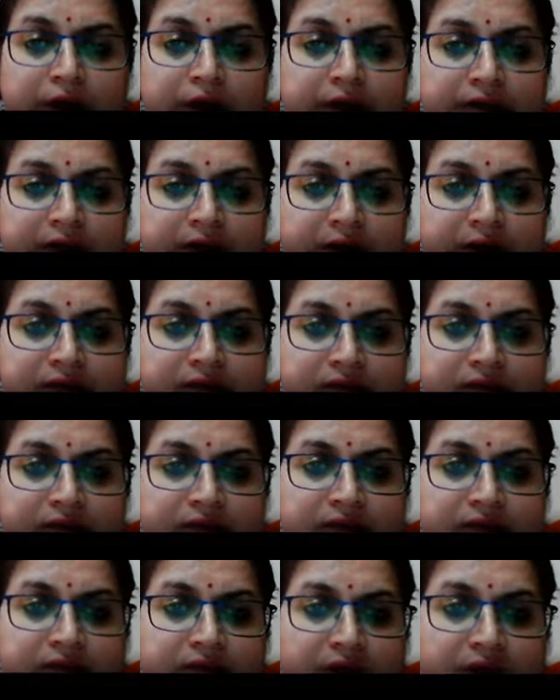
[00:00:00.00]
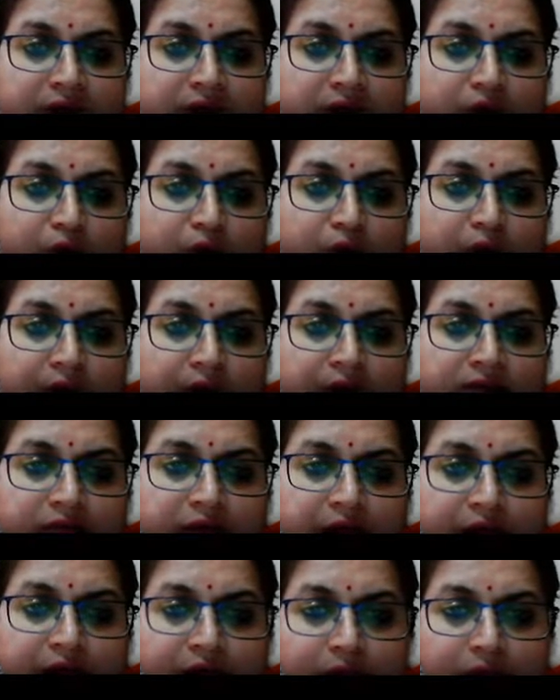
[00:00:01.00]
disasters where you have
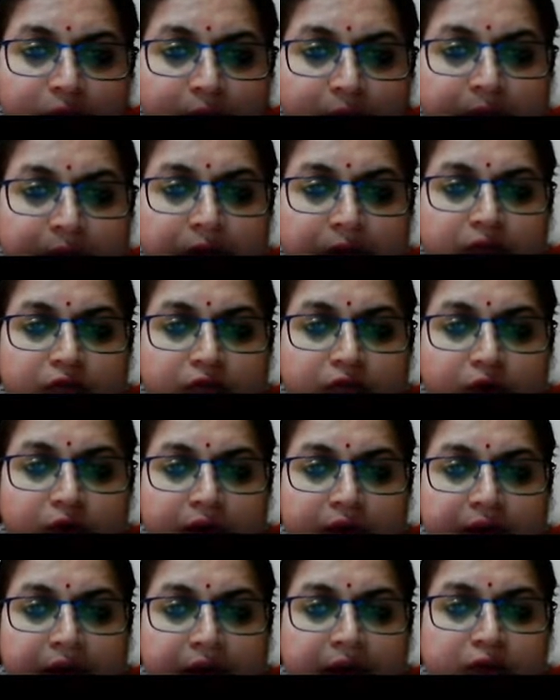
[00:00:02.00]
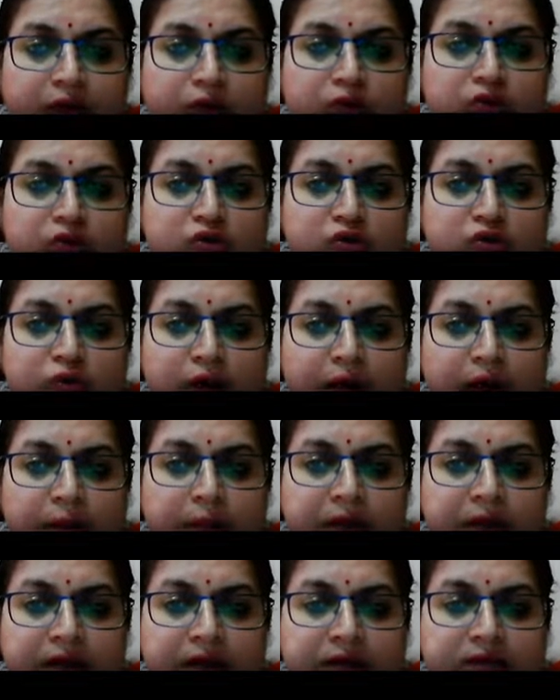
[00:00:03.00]
earthquake, volcanoes,
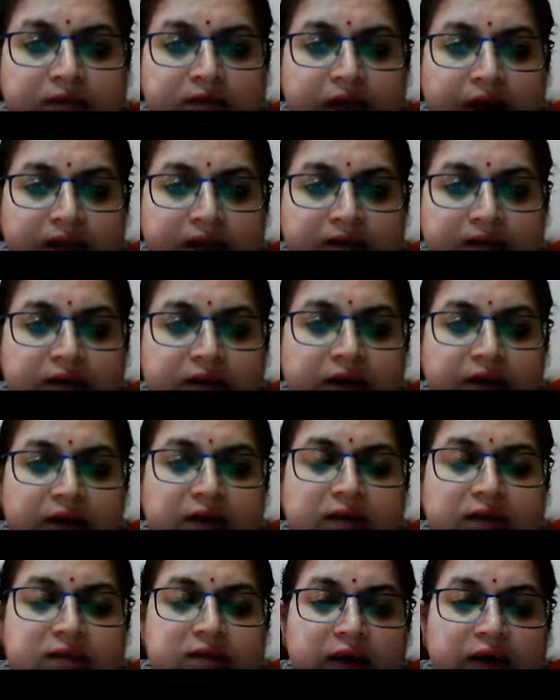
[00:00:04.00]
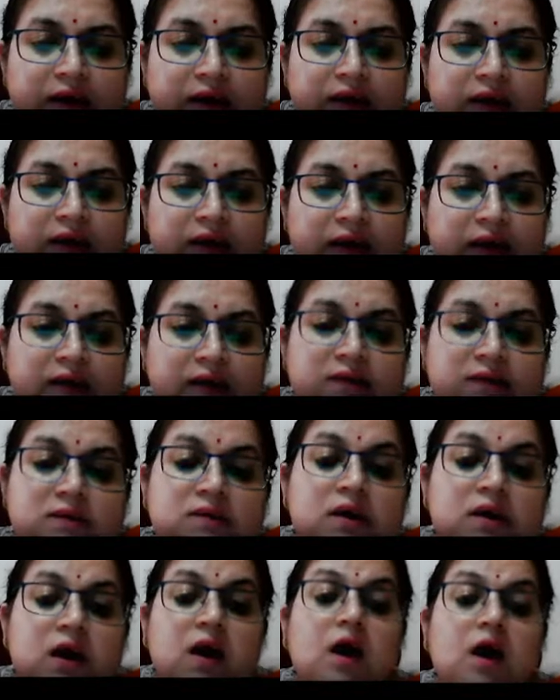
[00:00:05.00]
tsunamis, landslides, hurricanes,
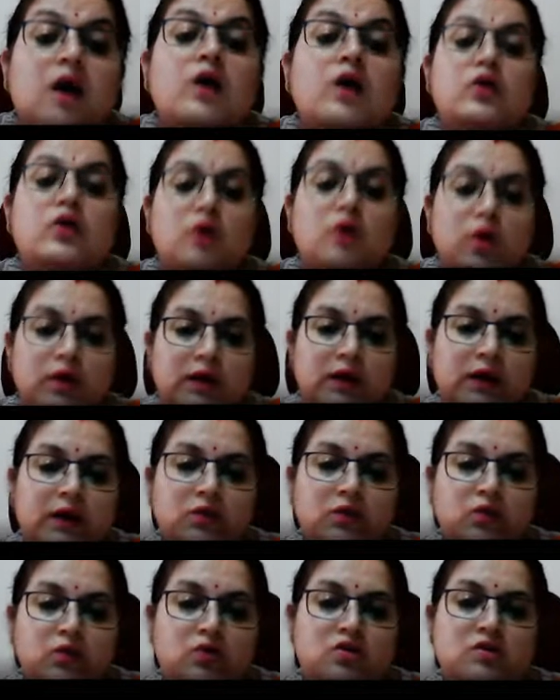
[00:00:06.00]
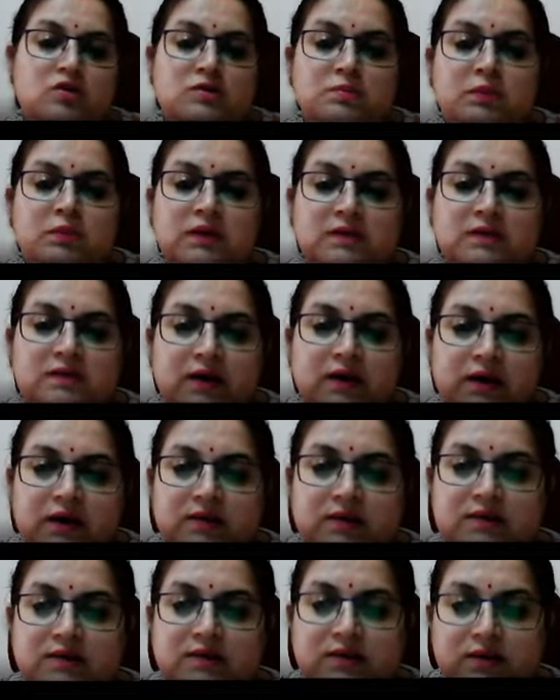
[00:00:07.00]
tornadoes,
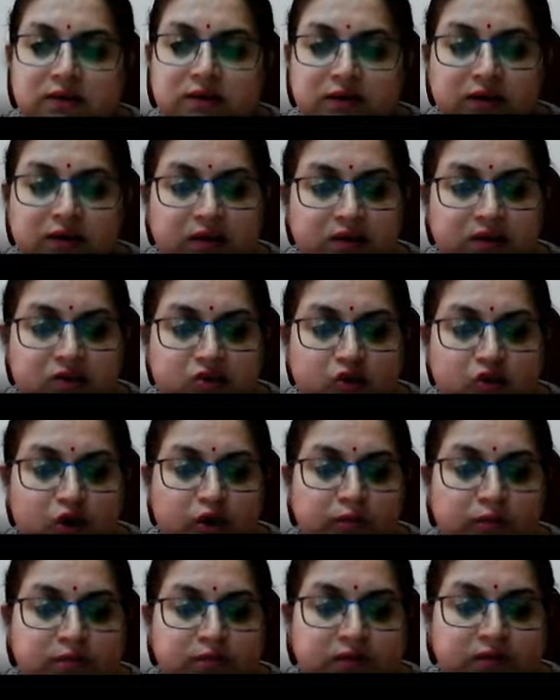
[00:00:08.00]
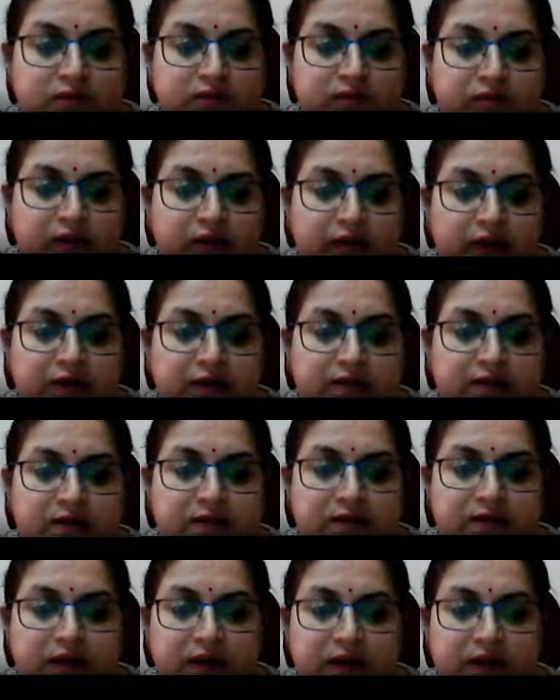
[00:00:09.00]
blizzards, dust storms, floods,